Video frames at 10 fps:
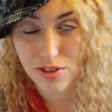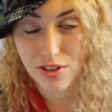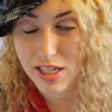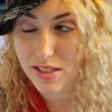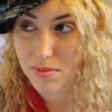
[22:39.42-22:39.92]

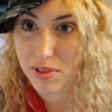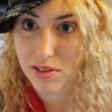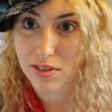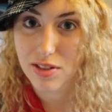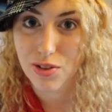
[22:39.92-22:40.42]
crazy
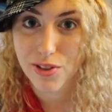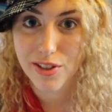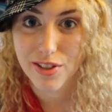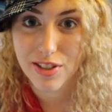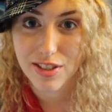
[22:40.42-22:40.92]
mental
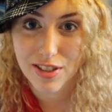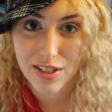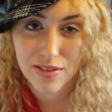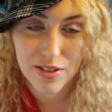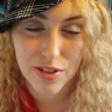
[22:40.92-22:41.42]
disorders and
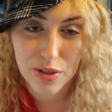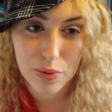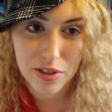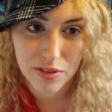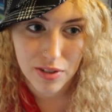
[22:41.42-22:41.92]
stuff. So
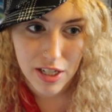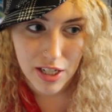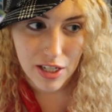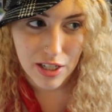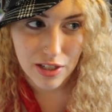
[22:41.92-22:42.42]
you would have,
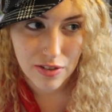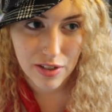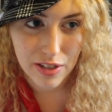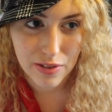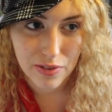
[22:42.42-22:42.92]
you
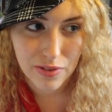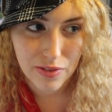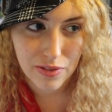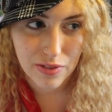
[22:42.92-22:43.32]
know,